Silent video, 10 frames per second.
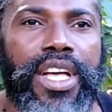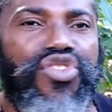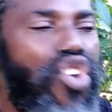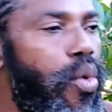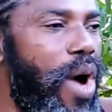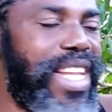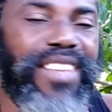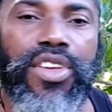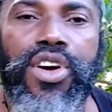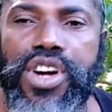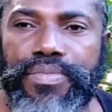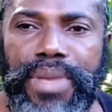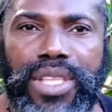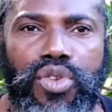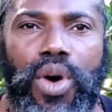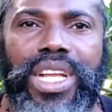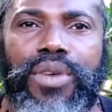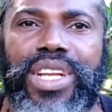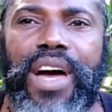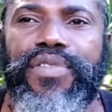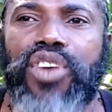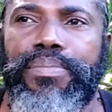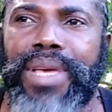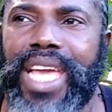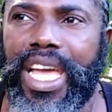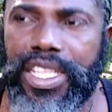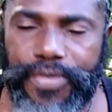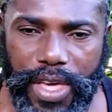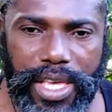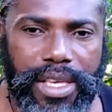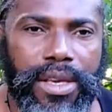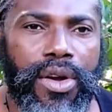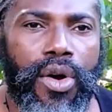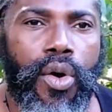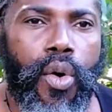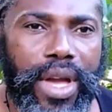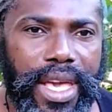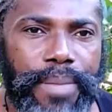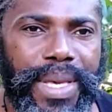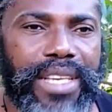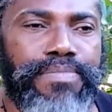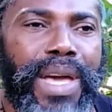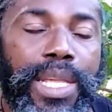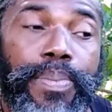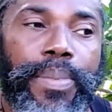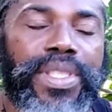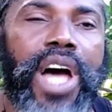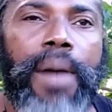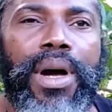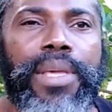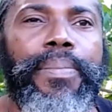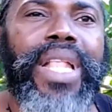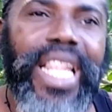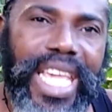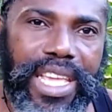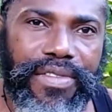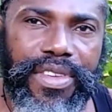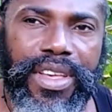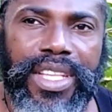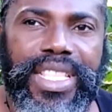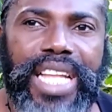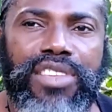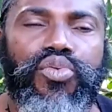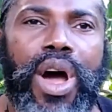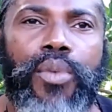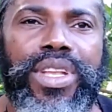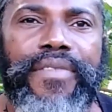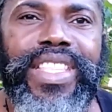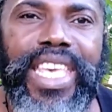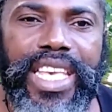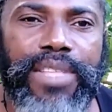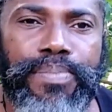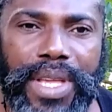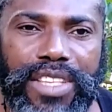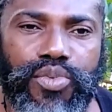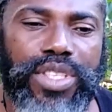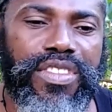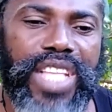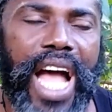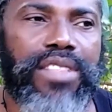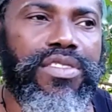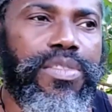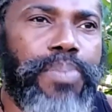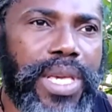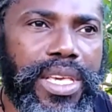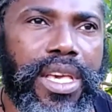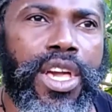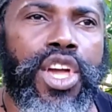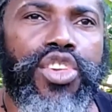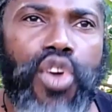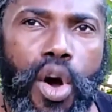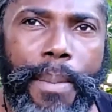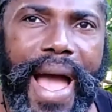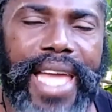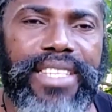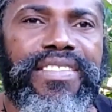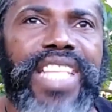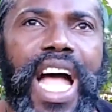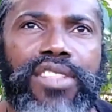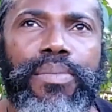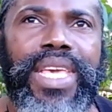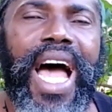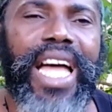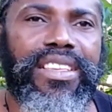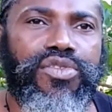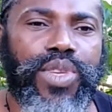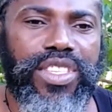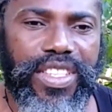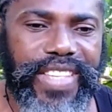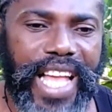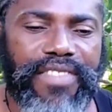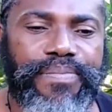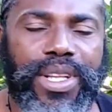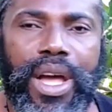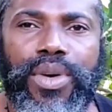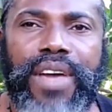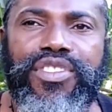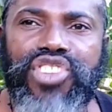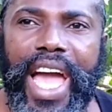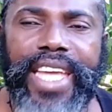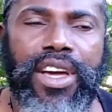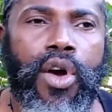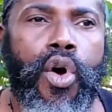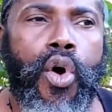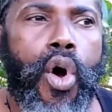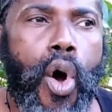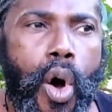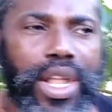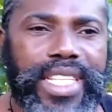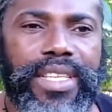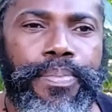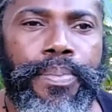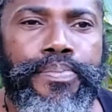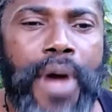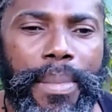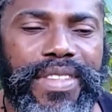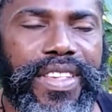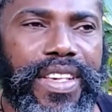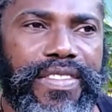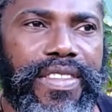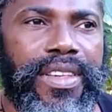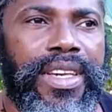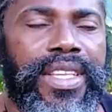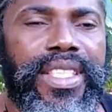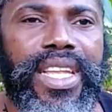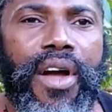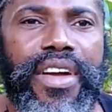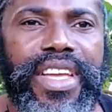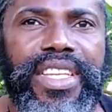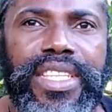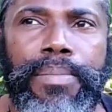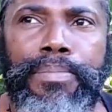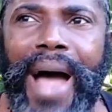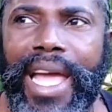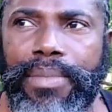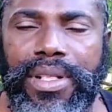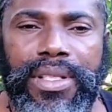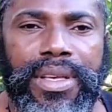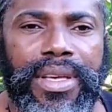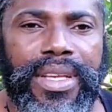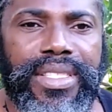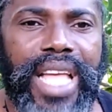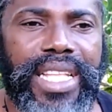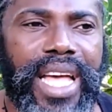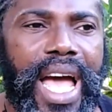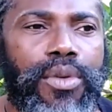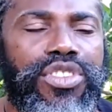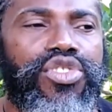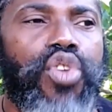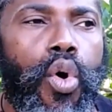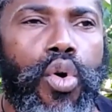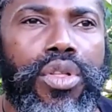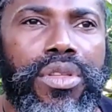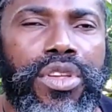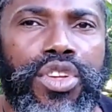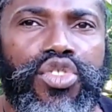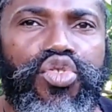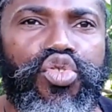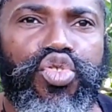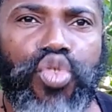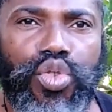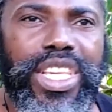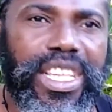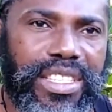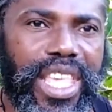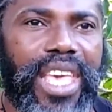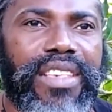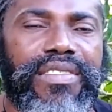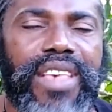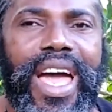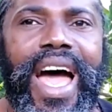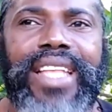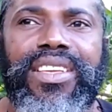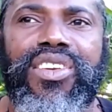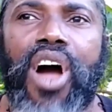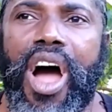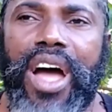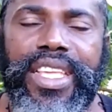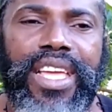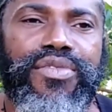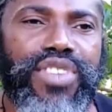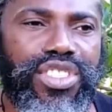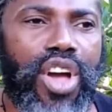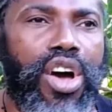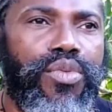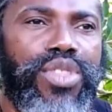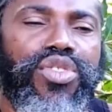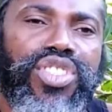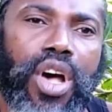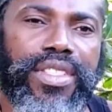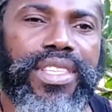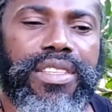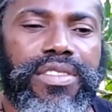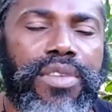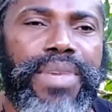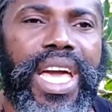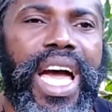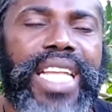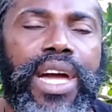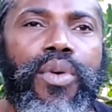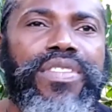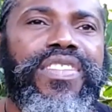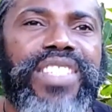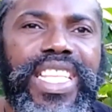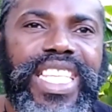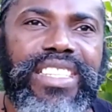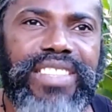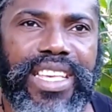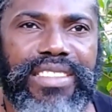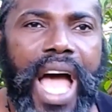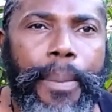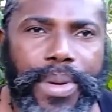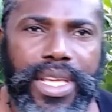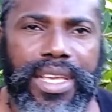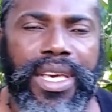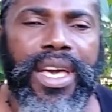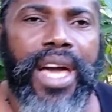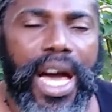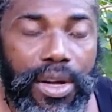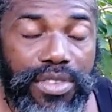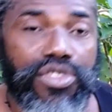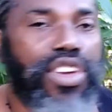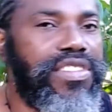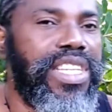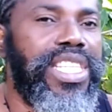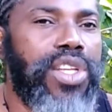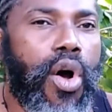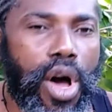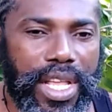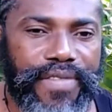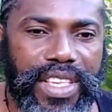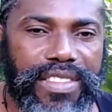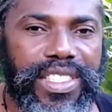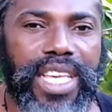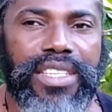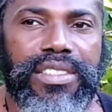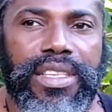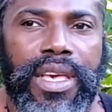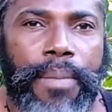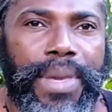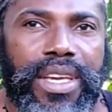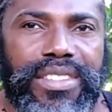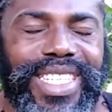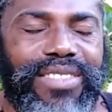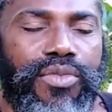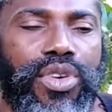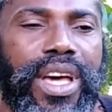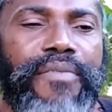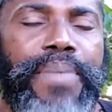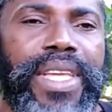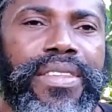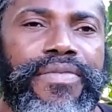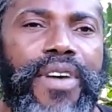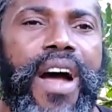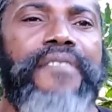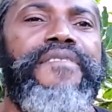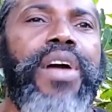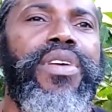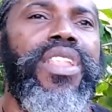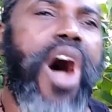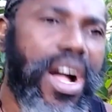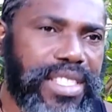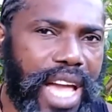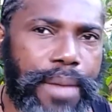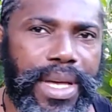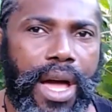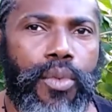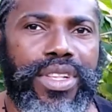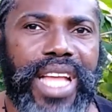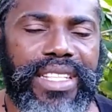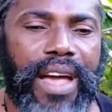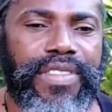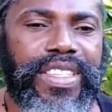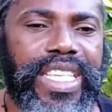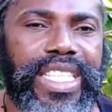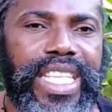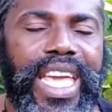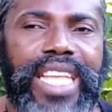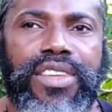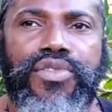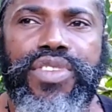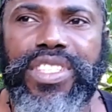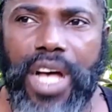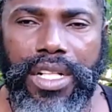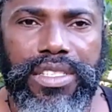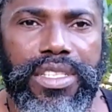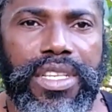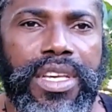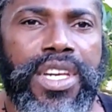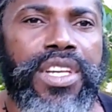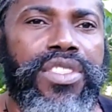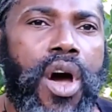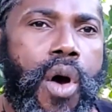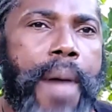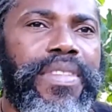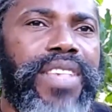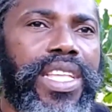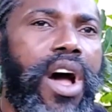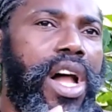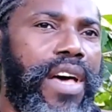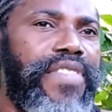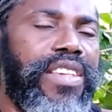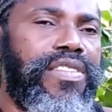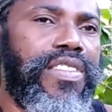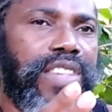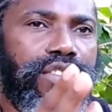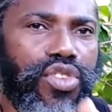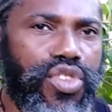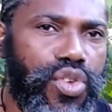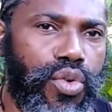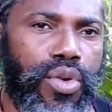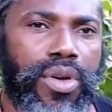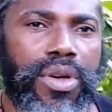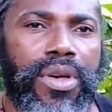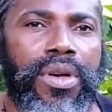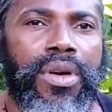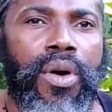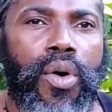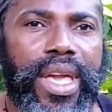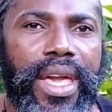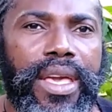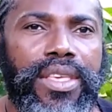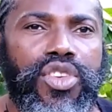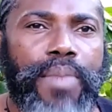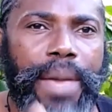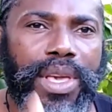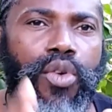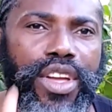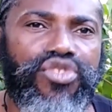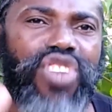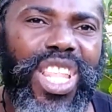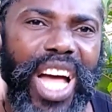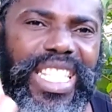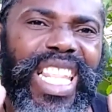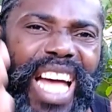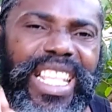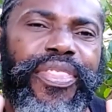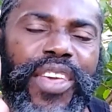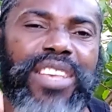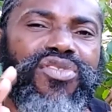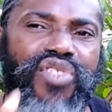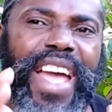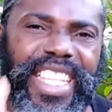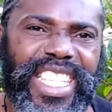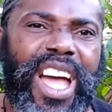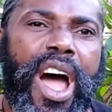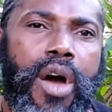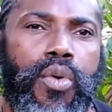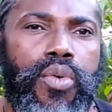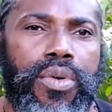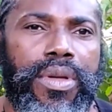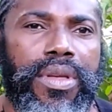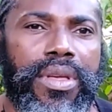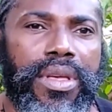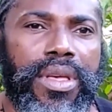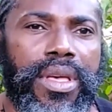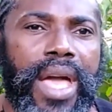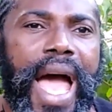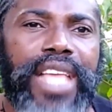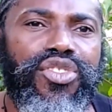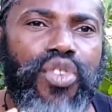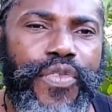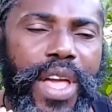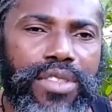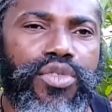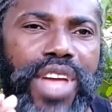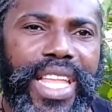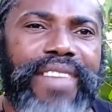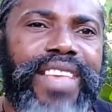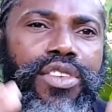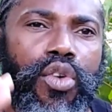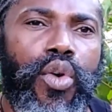No one has hurt me. No one would have done me anything. Okay, because many people normally believe that is what would have taken place when you start to speak your mind and start to be honest with yourself. But I would have tried all of the promises that are in the Bible that I was told to do these things, and God in return would do certain things to me, and I wasn't seeing these things happening, and I was questioning all of these things because it would have been for a very long time and I would not have seen any results. Now, I'm saying all of this to say to you, okay, you might be going through a lot of things right now, and you fail to realize that you're